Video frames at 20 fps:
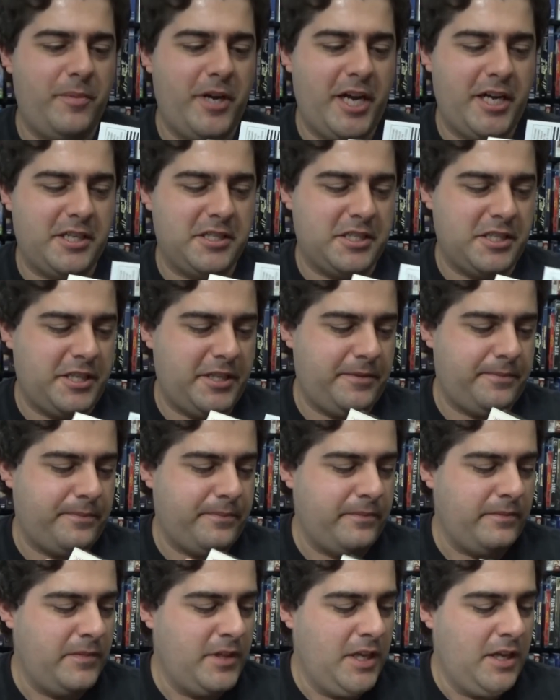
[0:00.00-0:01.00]
Magazine.
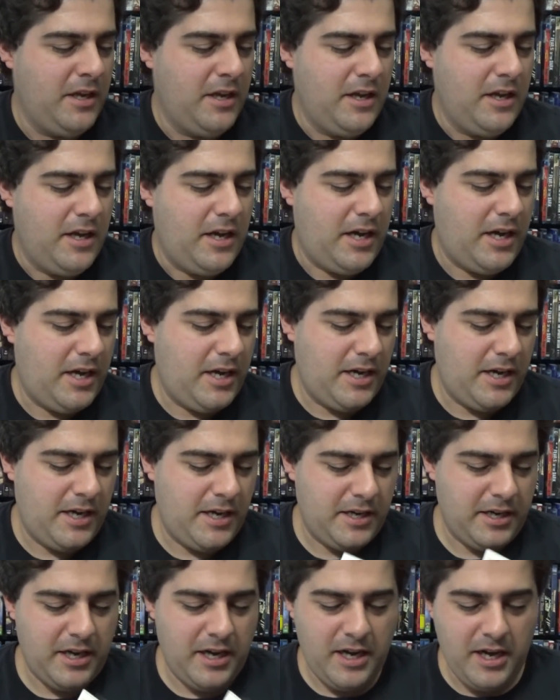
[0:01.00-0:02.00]

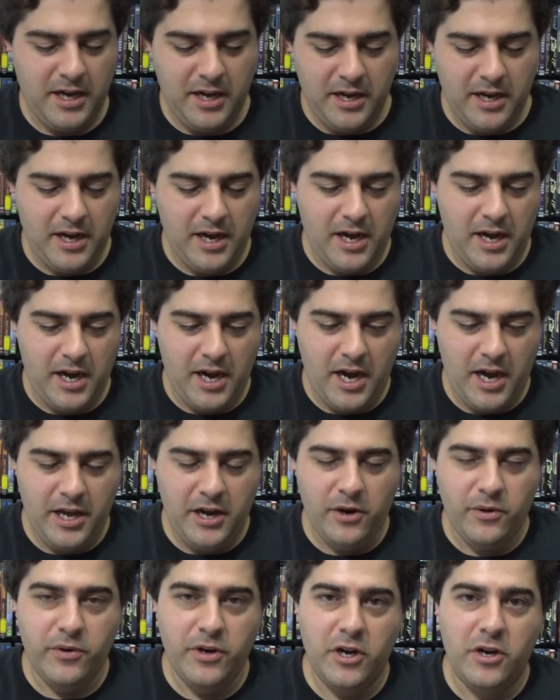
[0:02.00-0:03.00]
I
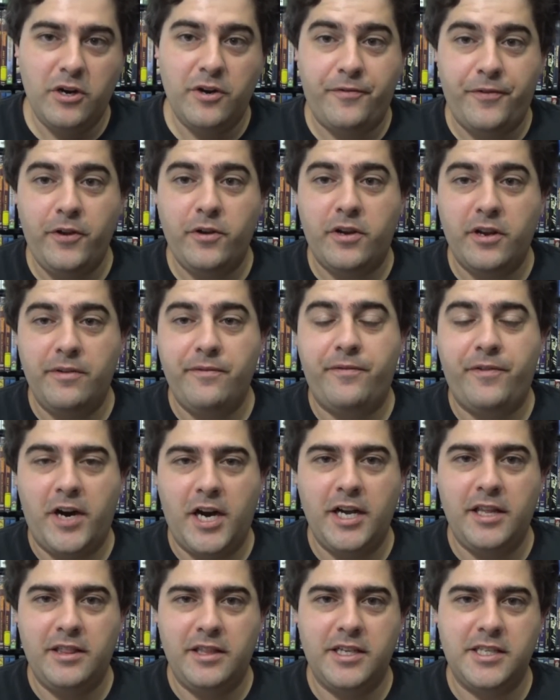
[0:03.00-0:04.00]
don't know if you can
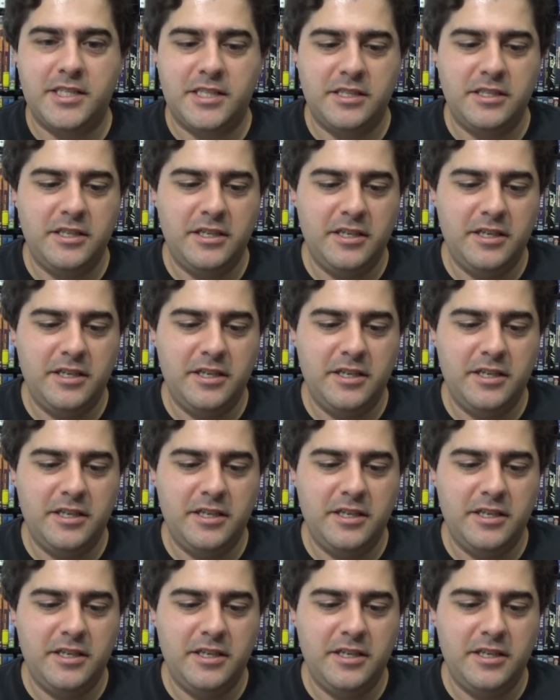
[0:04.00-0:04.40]
find this